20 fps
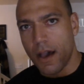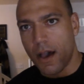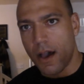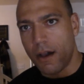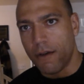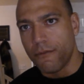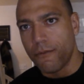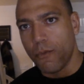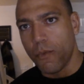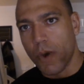
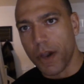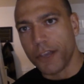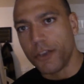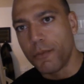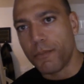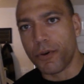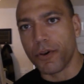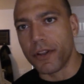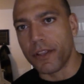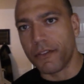of what
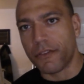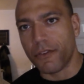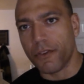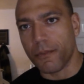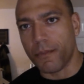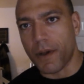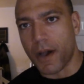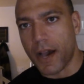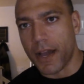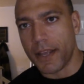you put into
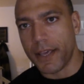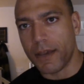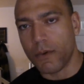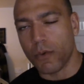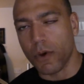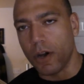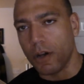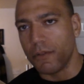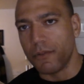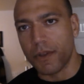your body.
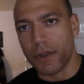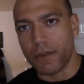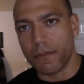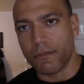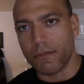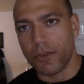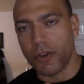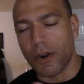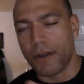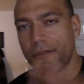Well,
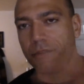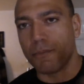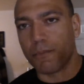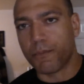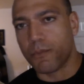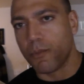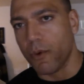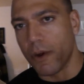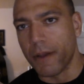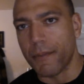you don't
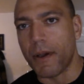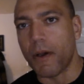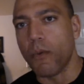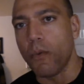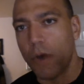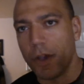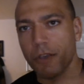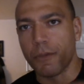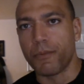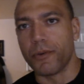have to worry
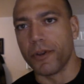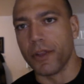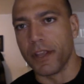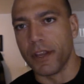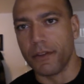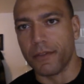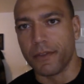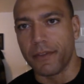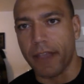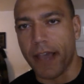about what you put
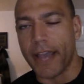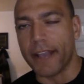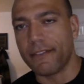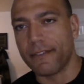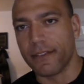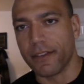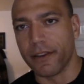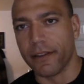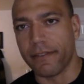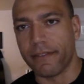in.
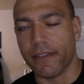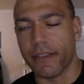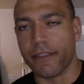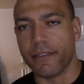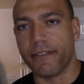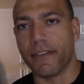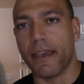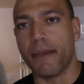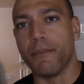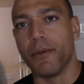Diet's going to stay
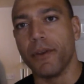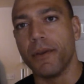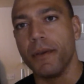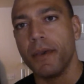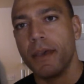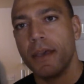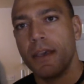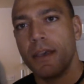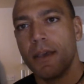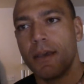the same, but
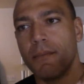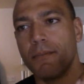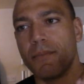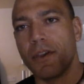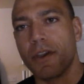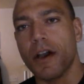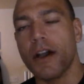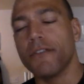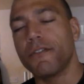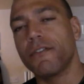
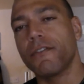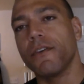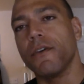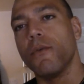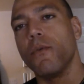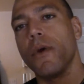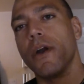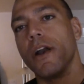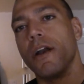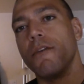be consciously
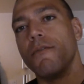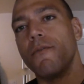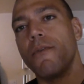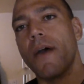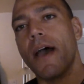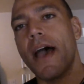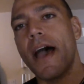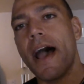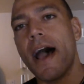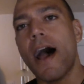aware of
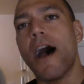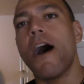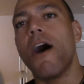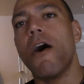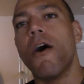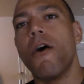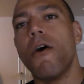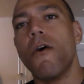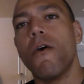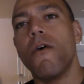
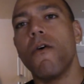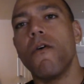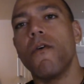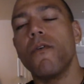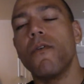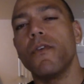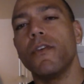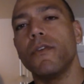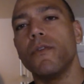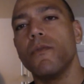
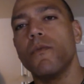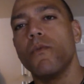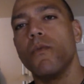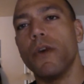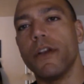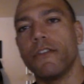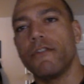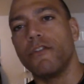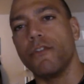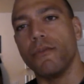
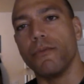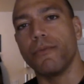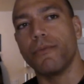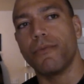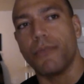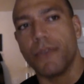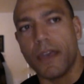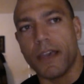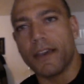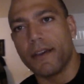what you
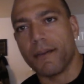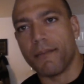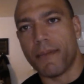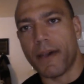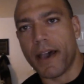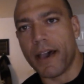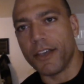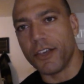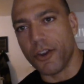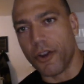think
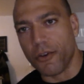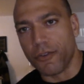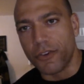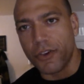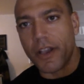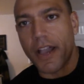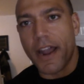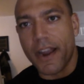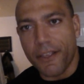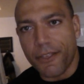about.
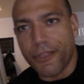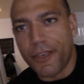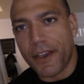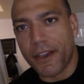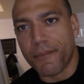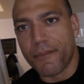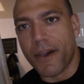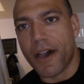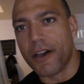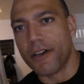You got to
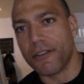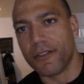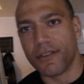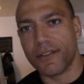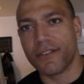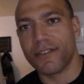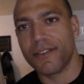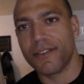think about